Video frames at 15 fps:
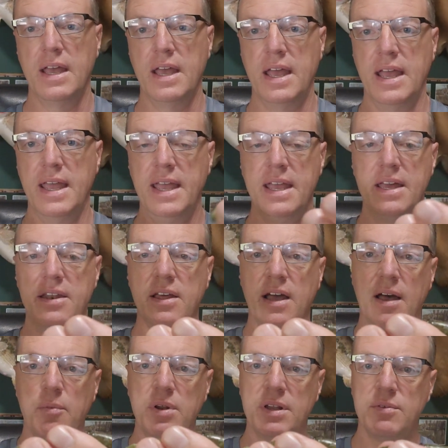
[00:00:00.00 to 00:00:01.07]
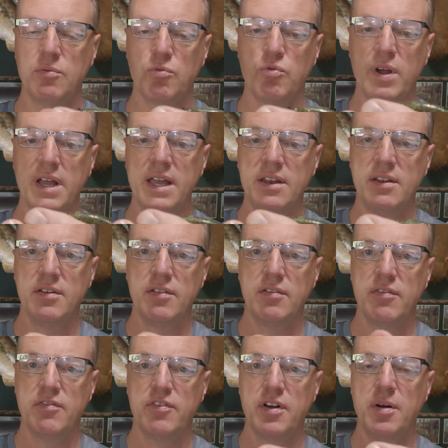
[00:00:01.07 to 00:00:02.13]
and I'm going to rig it
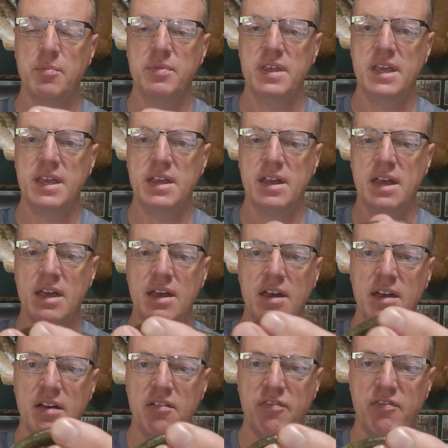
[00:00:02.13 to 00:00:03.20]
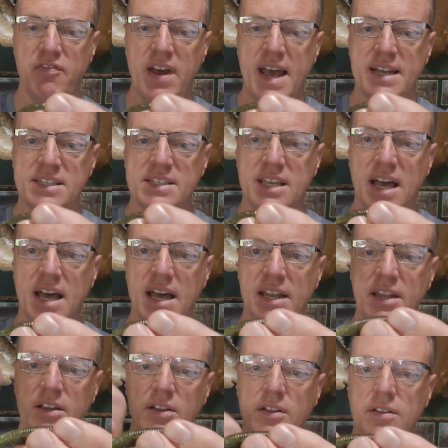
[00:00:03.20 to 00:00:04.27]
from the fat
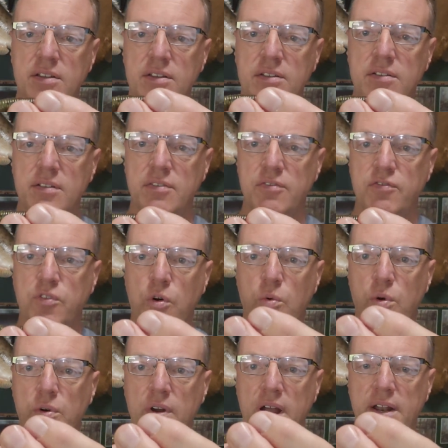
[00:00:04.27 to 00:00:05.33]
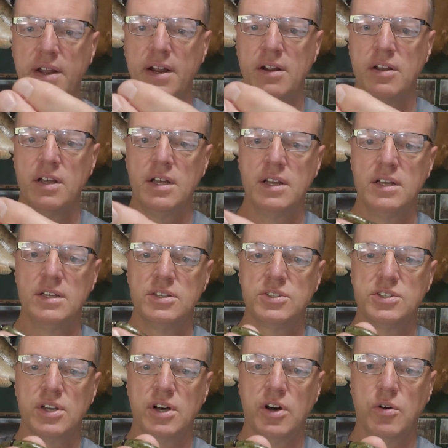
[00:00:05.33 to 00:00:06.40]
side forward right here.
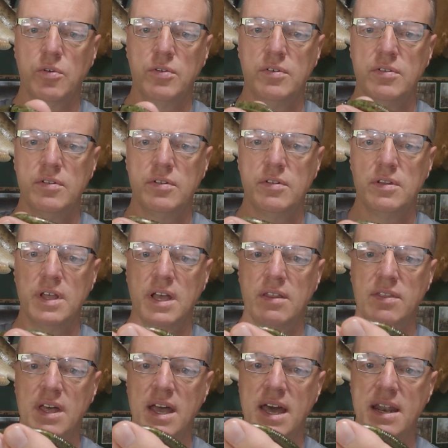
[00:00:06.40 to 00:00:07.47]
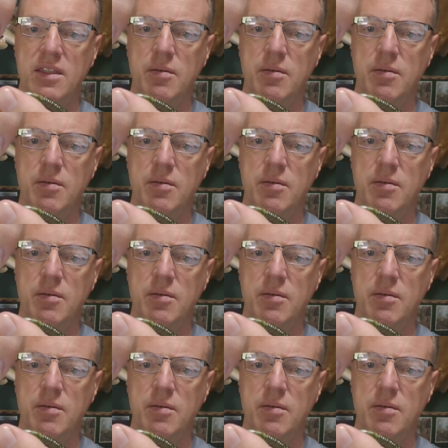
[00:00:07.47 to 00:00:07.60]
So the head of the